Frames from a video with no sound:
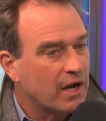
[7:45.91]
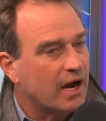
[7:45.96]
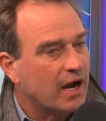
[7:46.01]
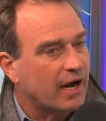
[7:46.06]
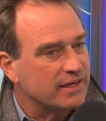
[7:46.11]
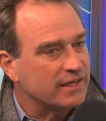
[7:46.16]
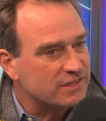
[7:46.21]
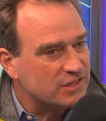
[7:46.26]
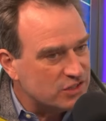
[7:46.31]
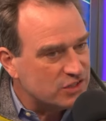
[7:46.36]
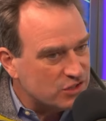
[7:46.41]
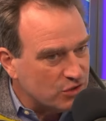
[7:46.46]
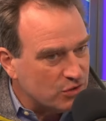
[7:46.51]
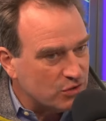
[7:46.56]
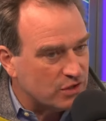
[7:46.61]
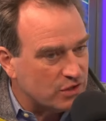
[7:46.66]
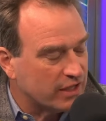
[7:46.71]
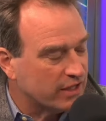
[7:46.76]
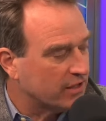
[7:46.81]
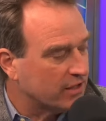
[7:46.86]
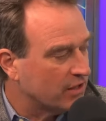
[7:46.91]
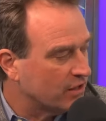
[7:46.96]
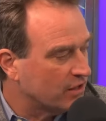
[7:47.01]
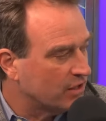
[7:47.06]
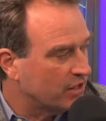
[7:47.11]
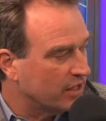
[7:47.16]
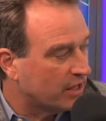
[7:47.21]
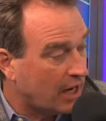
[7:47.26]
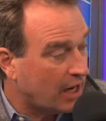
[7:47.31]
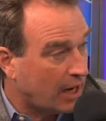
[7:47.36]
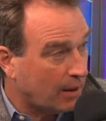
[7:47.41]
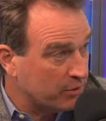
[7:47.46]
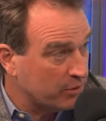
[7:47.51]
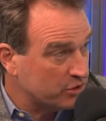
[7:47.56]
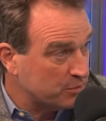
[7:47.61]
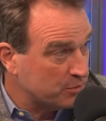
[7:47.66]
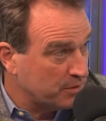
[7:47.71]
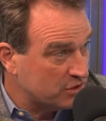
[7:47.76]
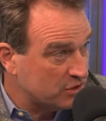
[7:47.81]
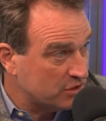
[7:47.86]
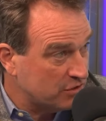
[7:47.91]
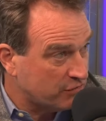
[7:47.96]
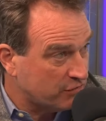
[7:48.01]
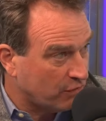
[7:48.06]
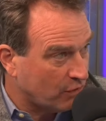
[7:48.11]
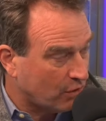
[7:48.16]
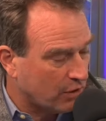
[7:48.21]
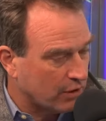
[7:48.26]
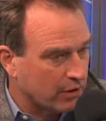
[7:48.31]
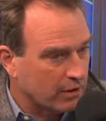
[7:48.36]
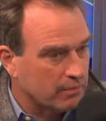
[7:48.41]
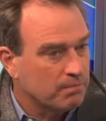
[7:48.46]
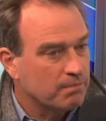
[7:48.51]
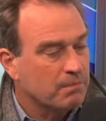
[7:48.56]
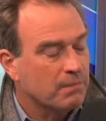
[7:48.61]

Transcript: I still think the accomplishments in Florida